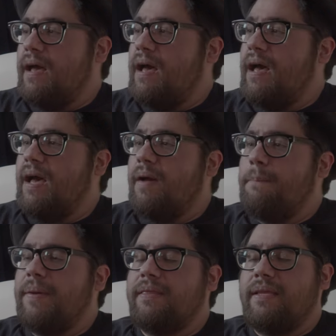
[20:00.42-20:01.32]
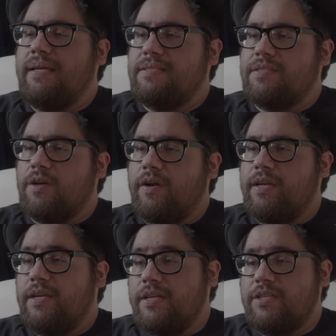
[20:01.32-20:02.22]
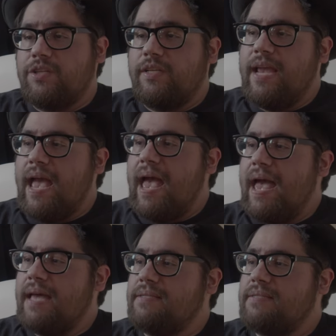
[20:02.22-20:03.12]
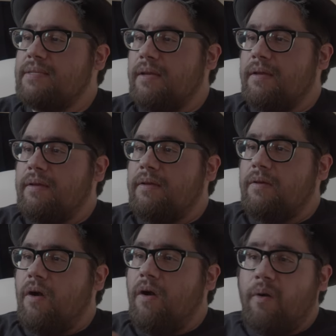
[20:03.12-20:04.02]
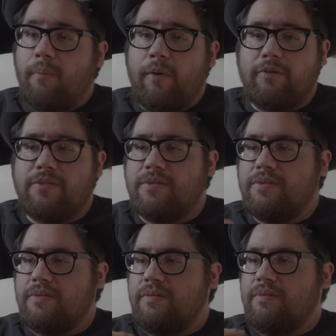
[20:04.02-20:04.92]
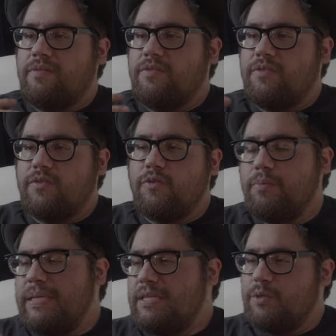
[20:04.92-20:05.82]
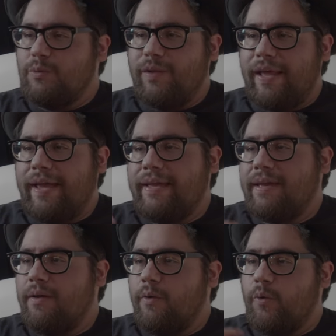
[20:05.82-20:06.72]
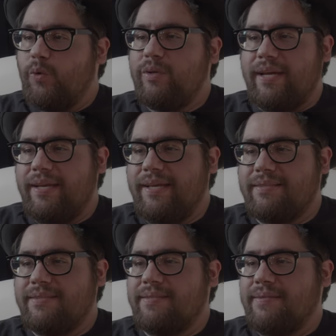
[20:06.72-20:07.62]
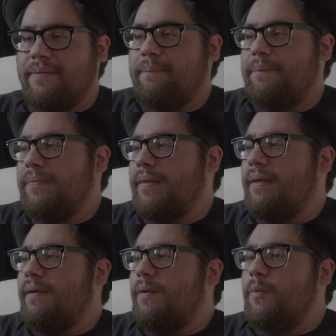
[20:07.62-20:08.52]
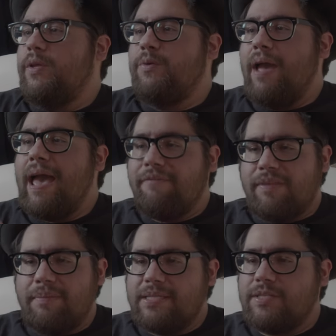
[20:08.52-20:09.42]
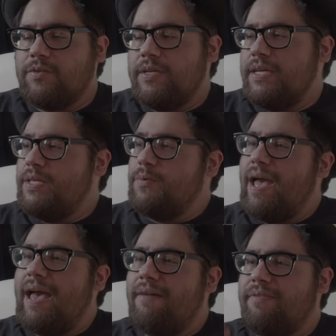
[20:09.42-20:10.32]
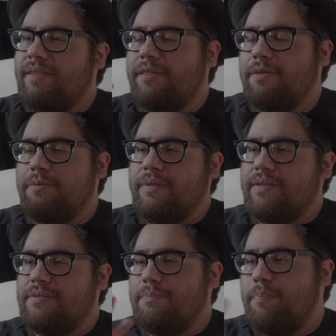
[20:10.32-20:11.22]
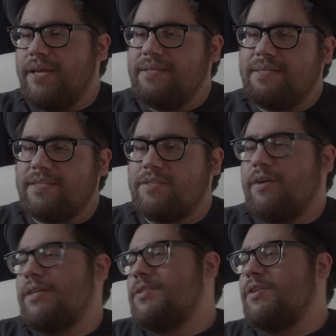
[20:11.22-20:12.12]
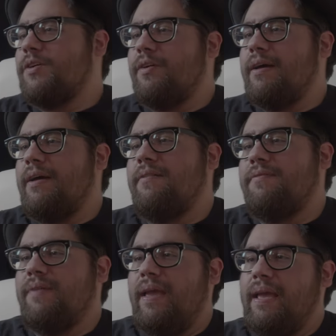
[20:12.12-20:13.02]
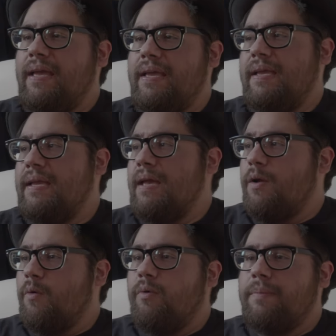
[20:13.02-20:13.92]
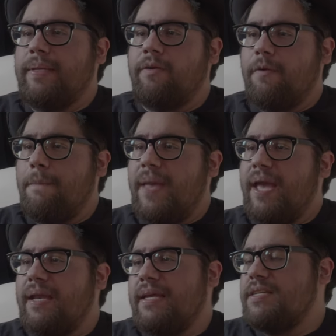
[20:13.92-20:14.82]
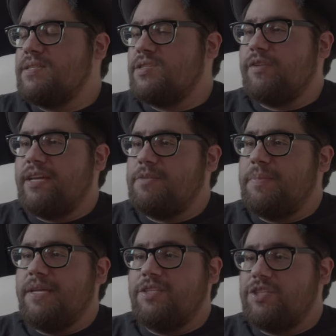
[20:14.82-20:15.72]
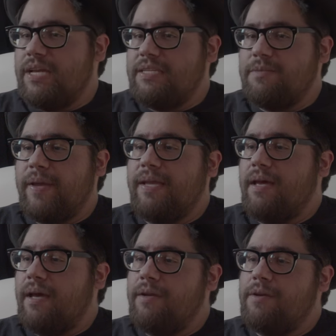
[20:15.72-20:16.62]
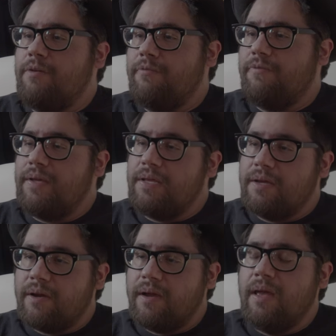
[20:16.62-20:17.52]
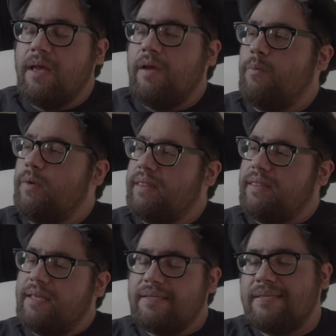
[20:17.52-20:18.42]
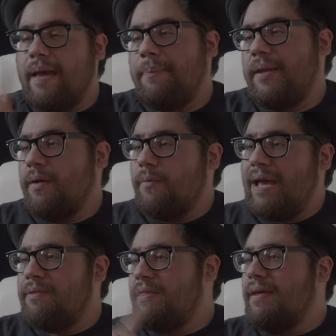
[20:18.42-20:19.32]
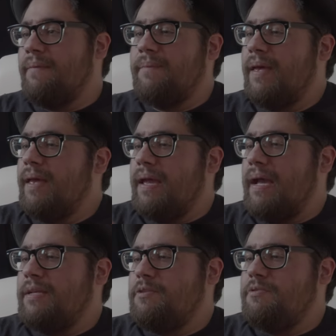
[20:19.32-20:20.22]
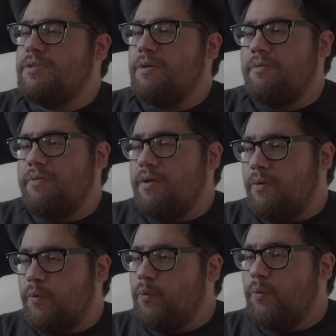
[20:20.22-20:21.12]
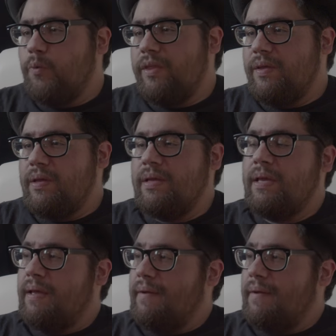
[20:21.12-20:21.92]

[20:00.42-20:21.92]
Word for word: Uh, but they started initially as almost Scooby Doo like whodunits, where you have the mystery, you have the, the basic structure of a woman or man in distress being chased by an unknown figure with things happening around them, and you don't know who the